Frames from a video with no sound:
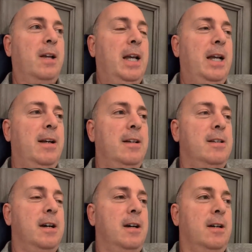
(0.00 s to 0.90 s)

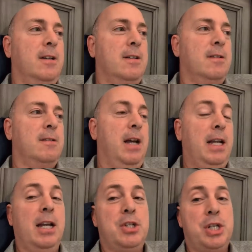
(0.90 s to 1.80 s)
And
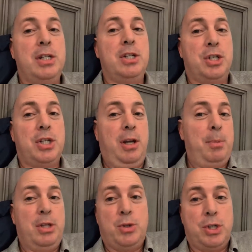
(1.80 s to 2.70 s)
again,
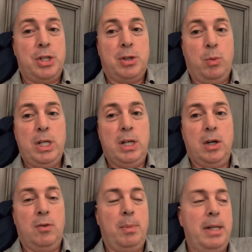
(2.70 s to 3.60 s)
this was just a week
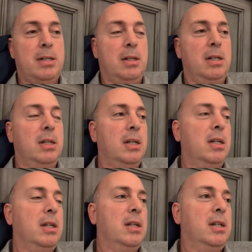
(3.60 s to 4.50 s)
ago, basically,
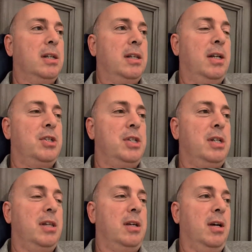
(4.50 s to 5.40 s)
that she
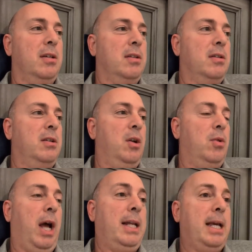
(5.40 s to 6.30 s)
said that,
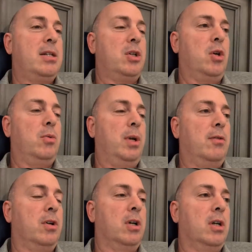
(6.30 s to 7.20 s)
9 days ago,
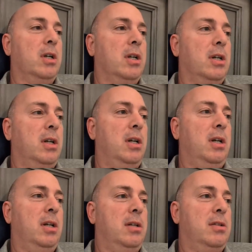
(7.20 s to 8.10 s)
whatever.
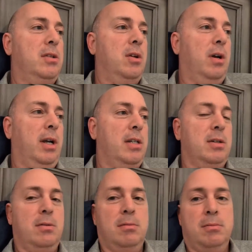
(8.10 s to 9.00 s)
And, I guess
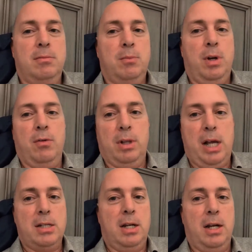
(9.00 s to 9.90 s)

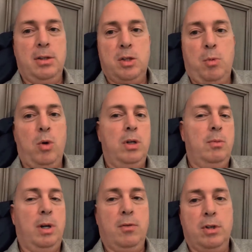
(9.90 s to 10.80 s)
last night, this
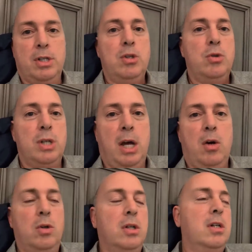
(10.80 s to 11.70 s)
morning, whatever, it's news
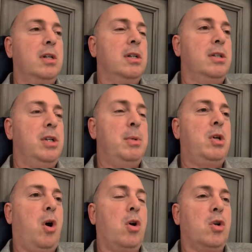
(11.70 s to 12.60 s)
now. Jimmy
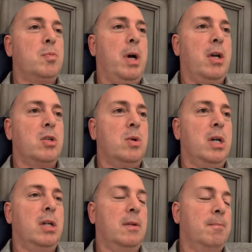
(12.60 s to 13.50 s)
Carter's passed
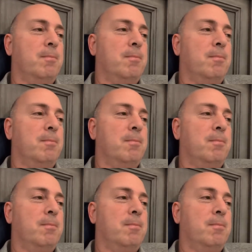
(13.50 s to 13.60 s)
away.